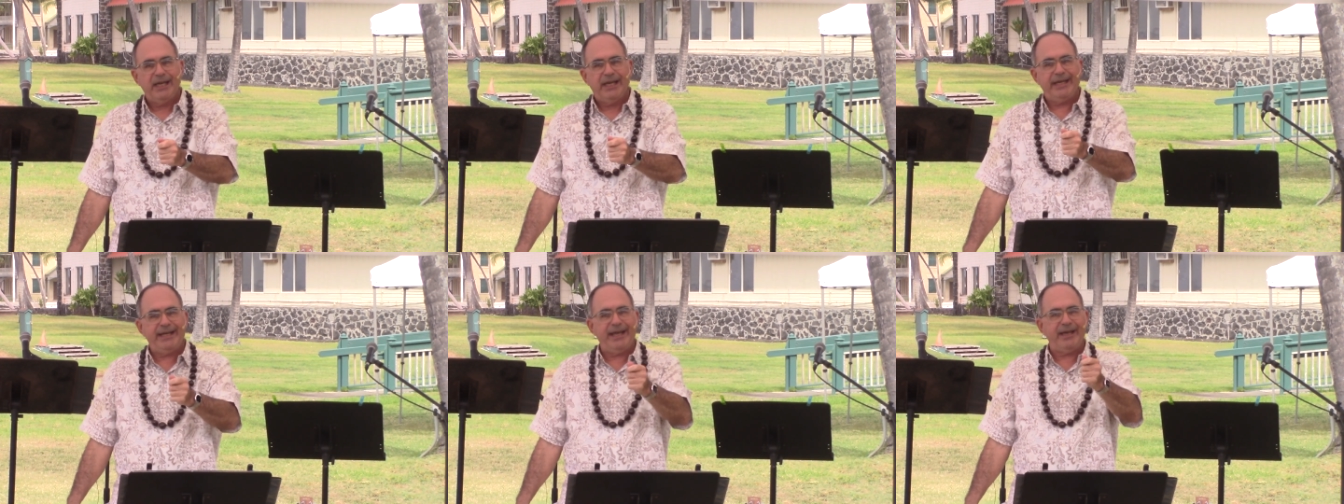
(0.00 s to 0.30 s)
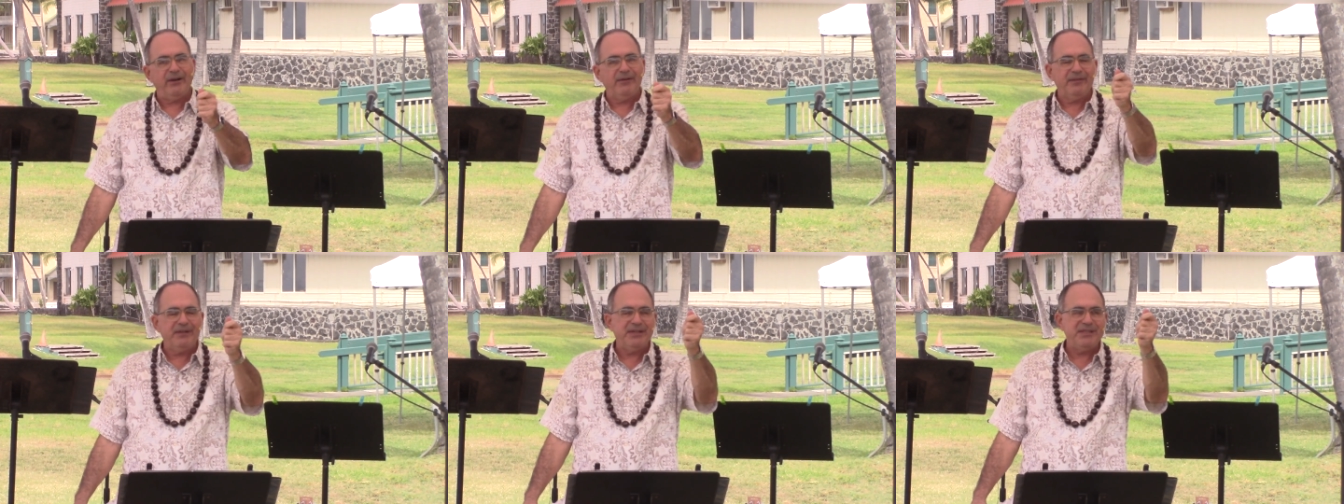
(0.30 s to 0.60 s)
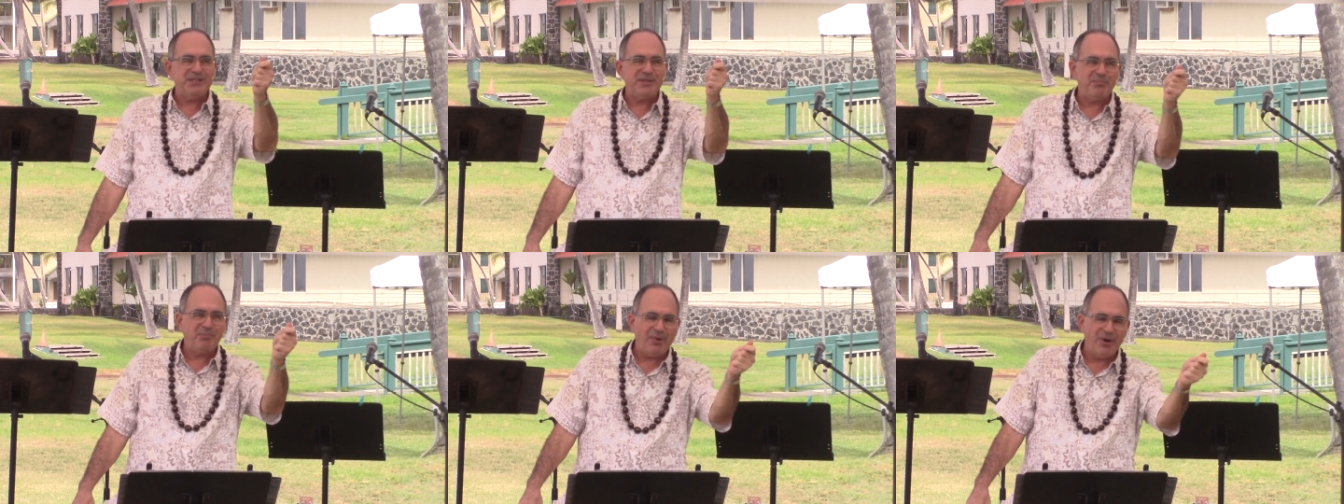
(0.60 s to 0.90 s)
And not only
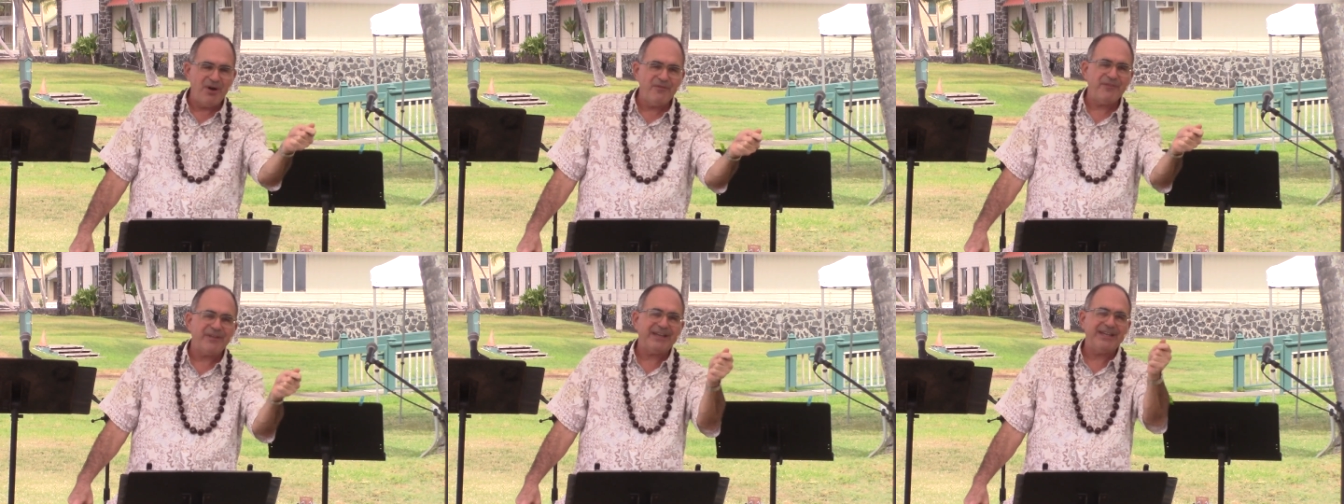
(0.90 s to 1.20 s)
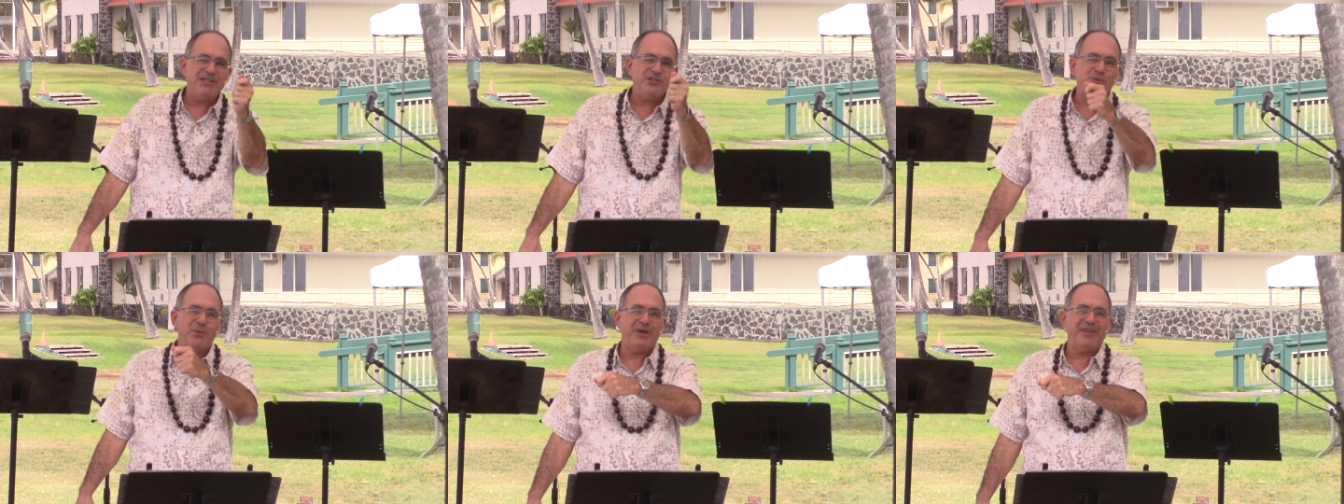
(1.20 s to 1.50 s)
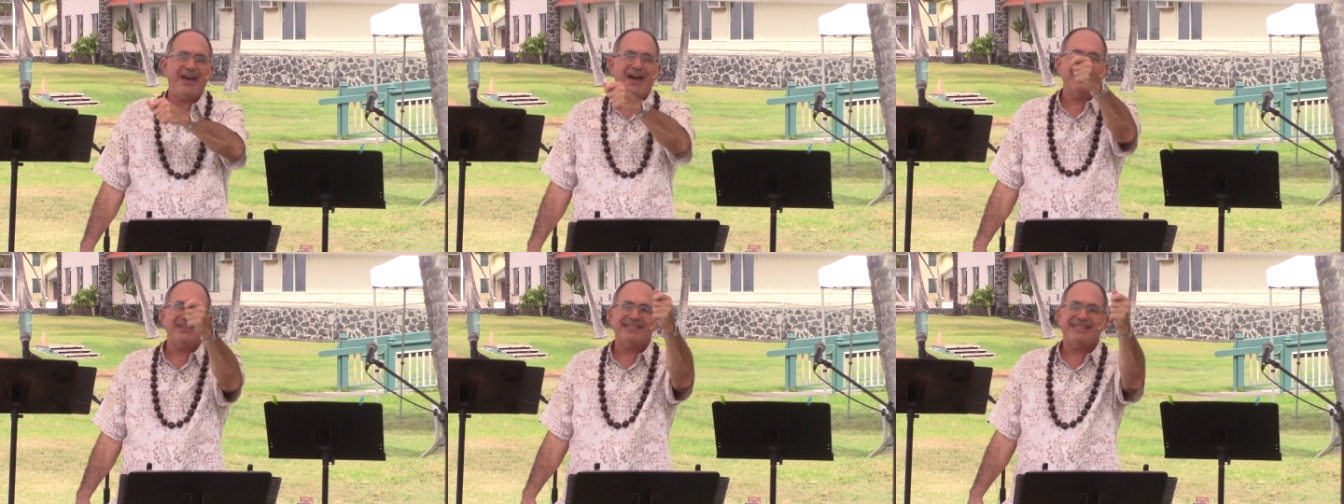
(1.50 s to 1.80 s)
is he perfect, he's
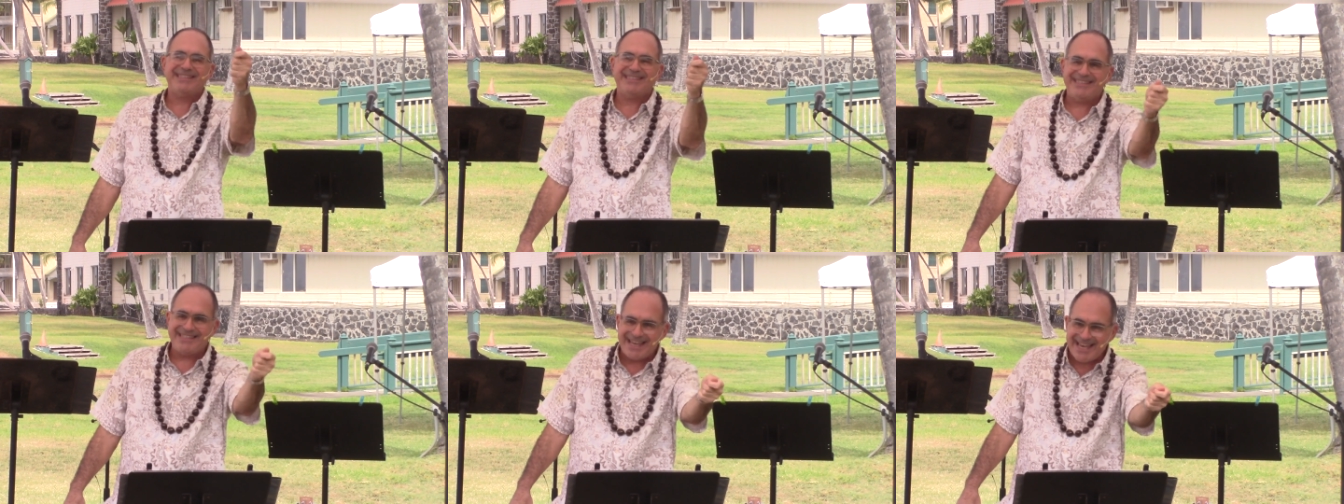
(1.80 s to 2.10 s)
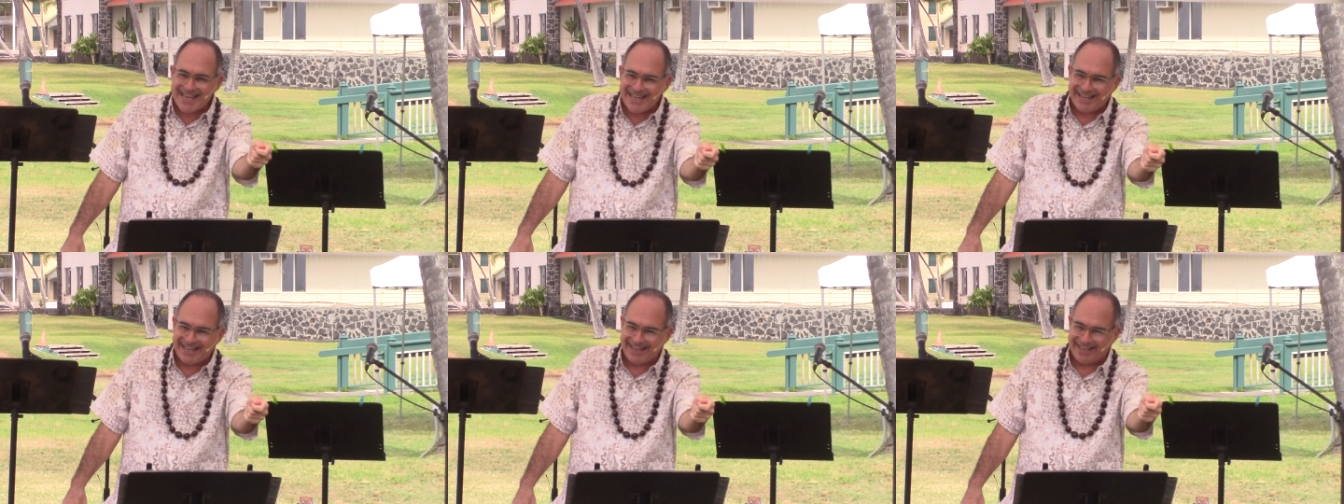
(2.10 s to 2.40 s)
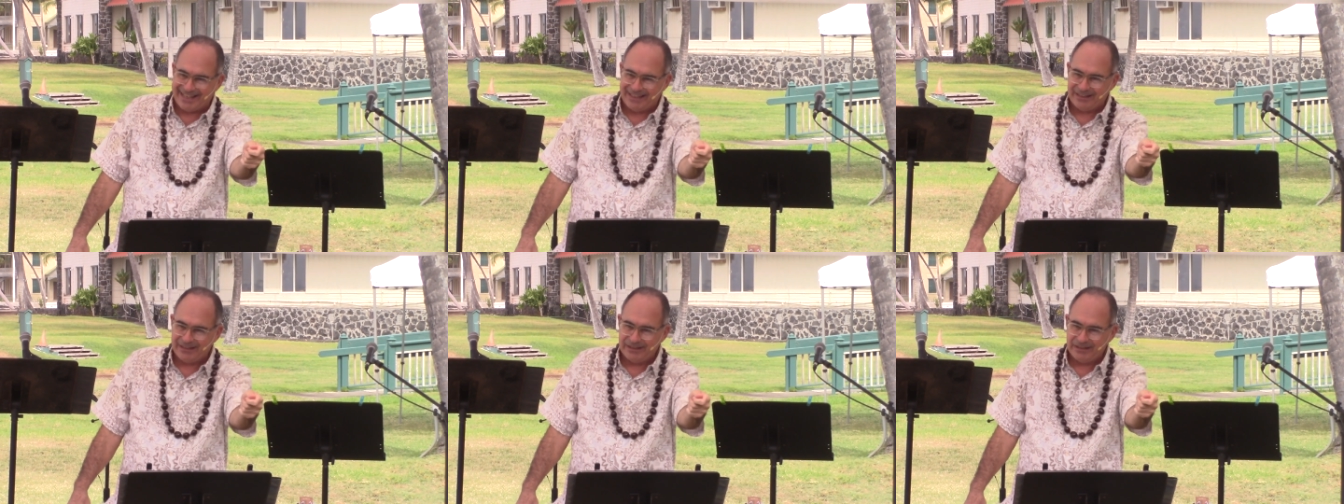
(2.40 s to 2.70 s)
without
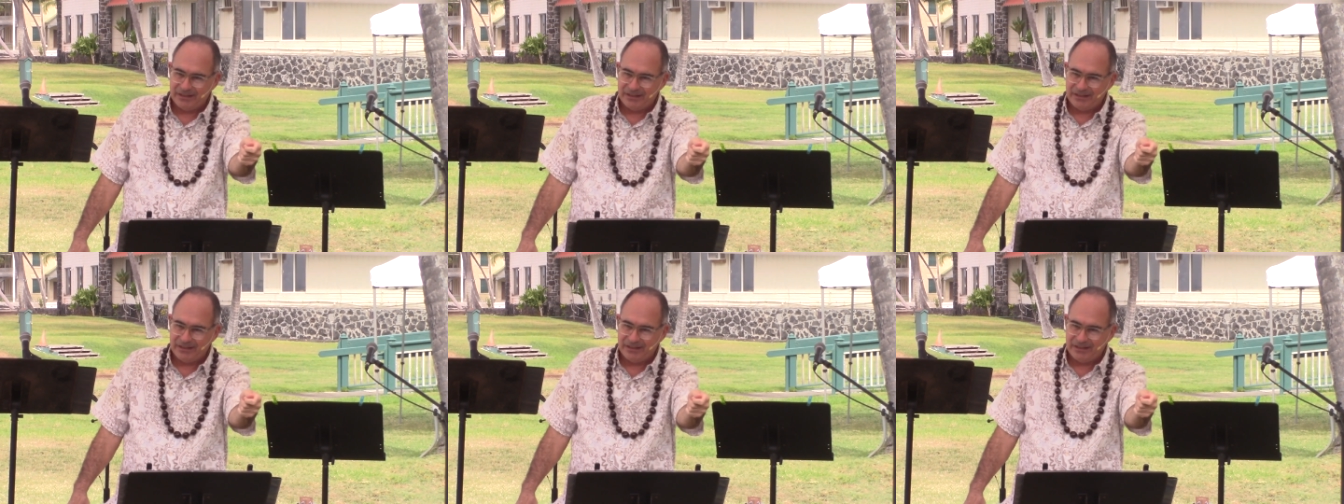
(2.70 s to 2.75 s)
sin,